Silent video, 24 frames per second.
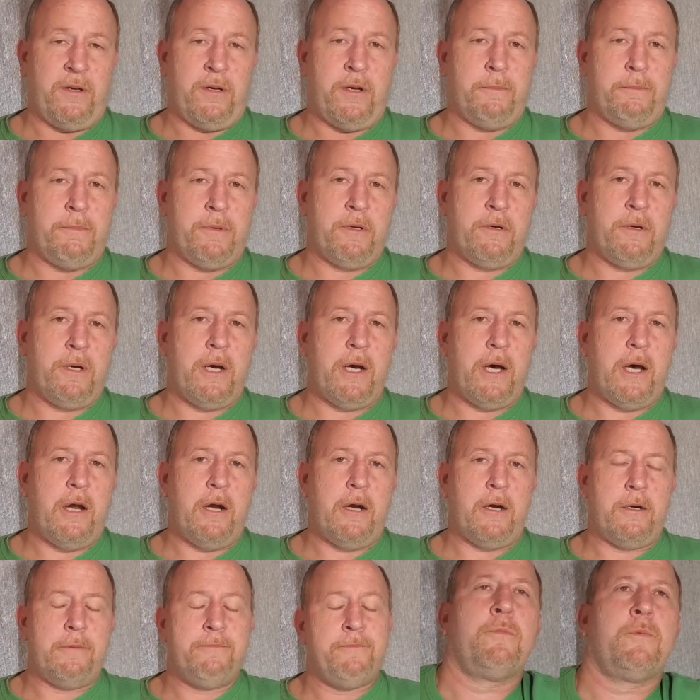up a little
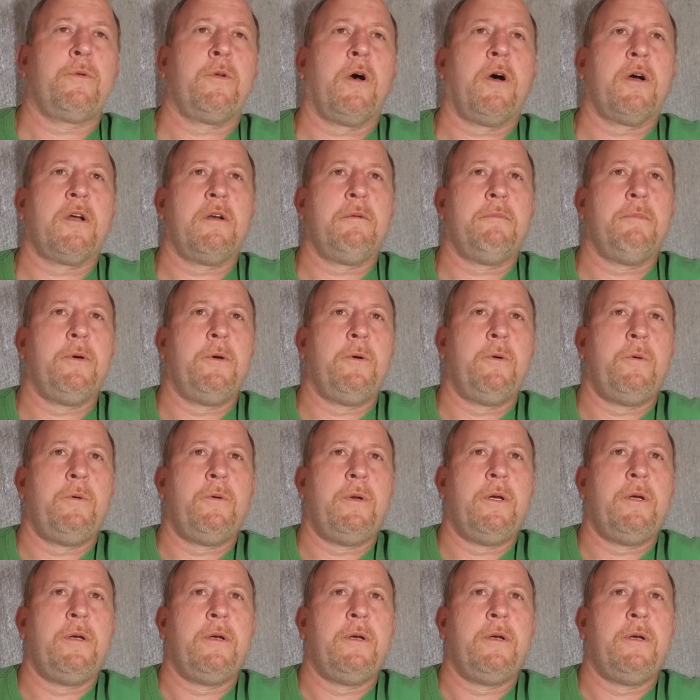higher, talking to Moon